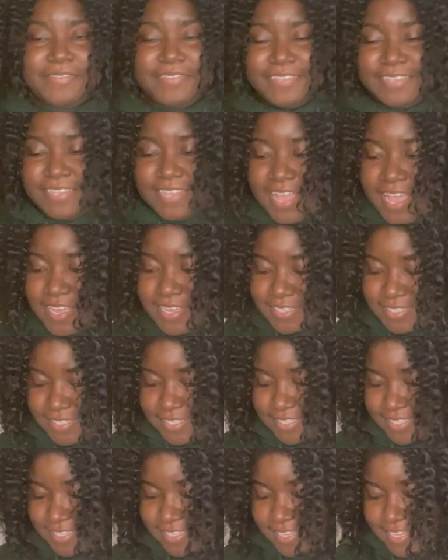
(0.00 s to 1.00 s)

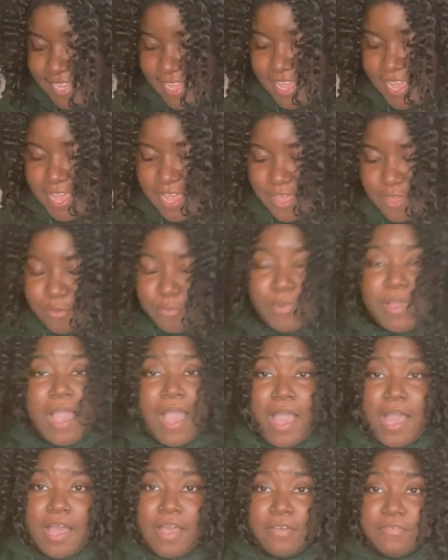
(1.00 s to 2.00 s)
Next we
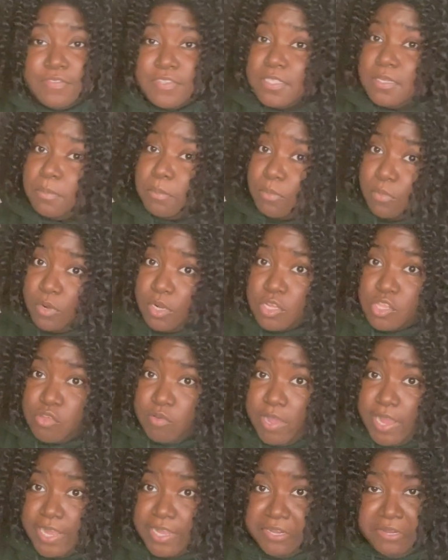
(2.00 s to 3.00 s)
have some more
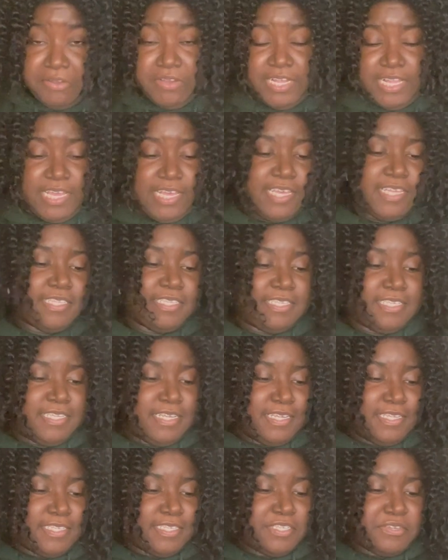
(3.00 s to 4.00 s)
dry ingredients.
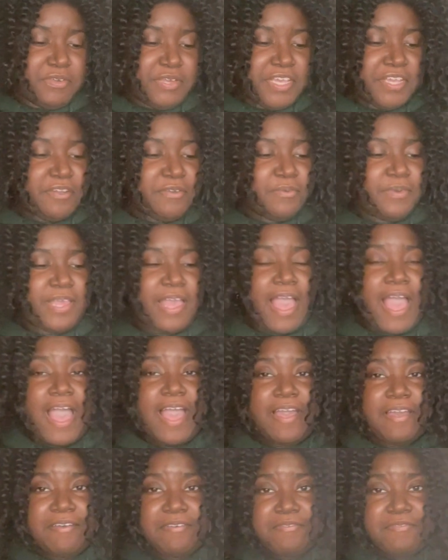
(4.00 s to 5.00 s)
So here we have